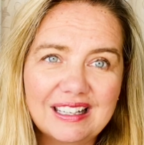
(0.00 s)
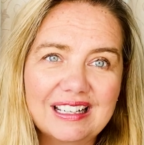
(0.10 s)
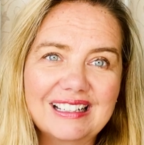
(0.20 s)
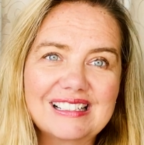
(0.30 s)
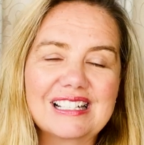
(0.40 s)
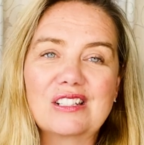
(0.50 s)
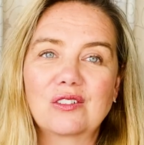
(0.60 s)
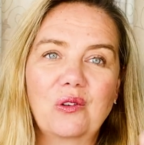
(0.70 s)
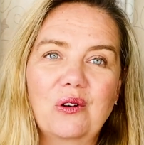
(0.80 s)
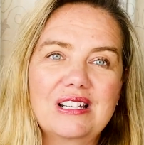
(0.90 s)
things. And
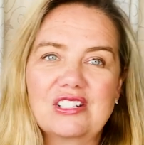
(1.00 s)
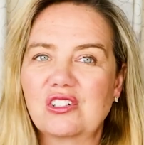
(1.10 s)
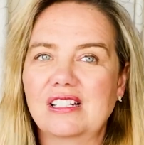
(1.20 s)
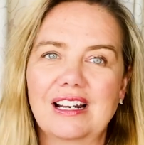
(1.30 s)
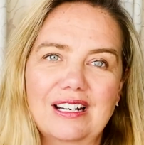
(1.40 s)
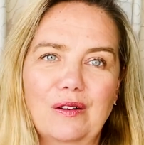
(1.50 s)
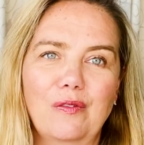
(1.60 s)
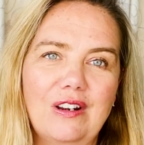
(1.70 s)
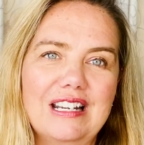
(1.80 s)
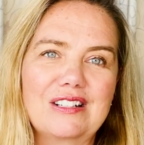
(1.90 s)
so it's just not gonna
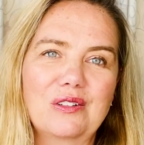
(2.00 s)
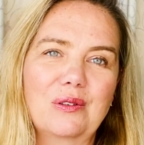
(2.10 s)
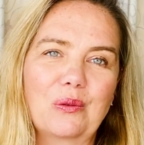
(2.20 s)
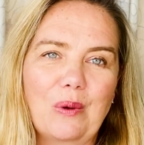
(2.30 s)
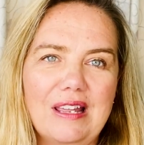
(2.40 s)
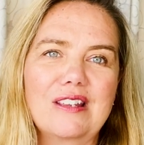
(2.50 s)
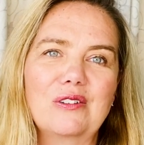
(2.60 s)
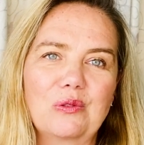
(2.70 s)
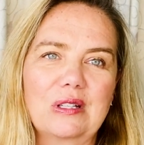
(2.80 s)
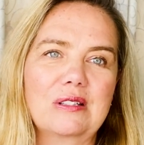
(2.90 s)
fit into the way that you're
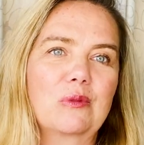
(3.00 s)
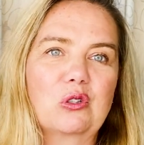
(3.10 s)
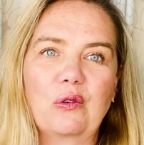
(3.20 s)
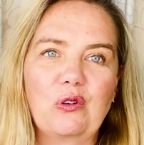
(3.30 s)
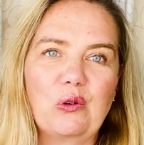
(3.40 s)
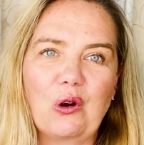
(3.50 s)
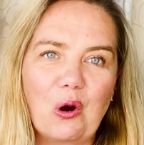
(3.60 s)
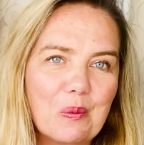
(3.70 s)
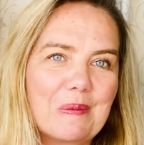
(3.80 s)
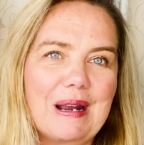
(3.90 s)
doing something. So if you're
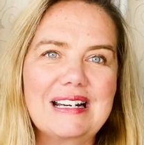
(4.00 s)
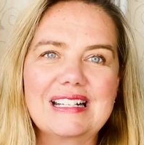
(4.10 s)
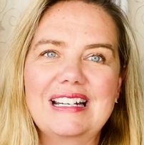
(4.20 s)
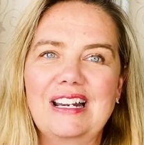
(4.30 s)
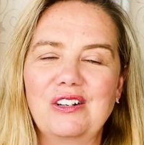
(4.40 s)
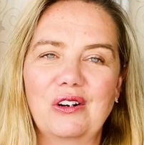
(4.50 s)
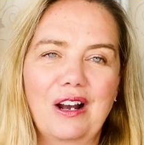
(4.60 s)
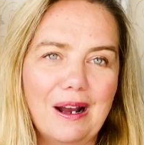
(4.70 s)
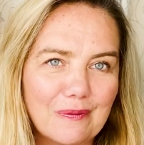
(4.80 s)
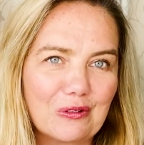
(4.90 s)
open-minded and
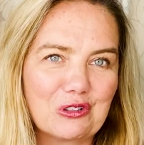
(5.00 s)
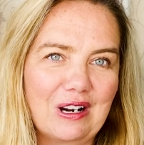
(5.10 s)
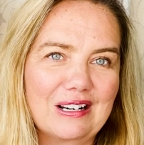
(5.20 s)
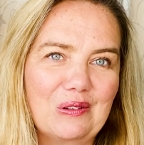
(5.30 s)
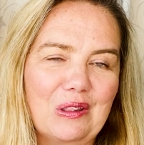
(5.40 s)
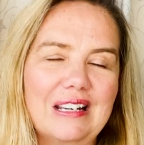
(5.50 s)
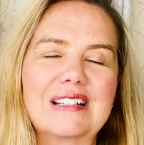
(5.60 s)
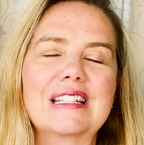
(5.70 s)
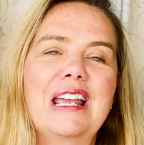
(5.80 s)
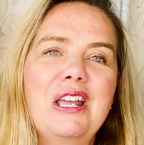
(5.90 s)
you're up for trying new
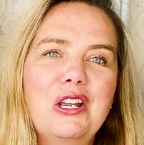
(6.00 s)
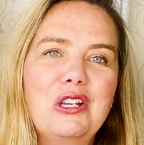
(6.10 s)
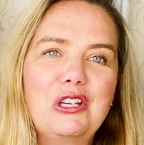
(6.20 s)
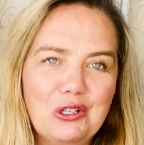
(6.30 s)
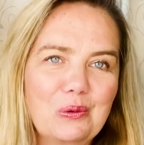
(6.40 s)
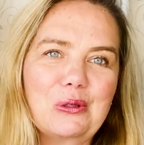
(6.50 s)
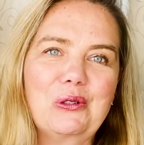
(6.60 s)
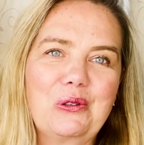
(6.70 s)
things, you will do